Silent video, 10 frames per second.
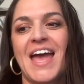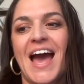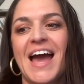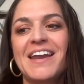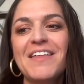
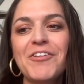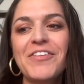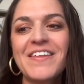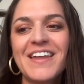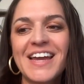Another thing
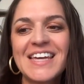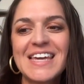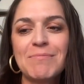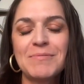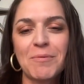that I
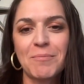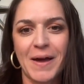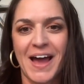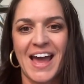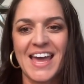keep
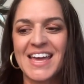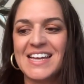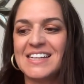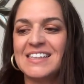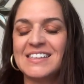nearby
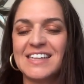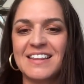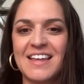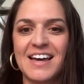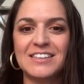is
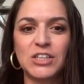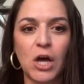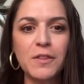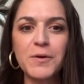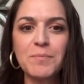a
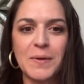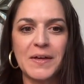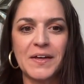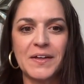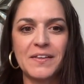dollar
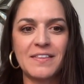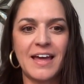bill that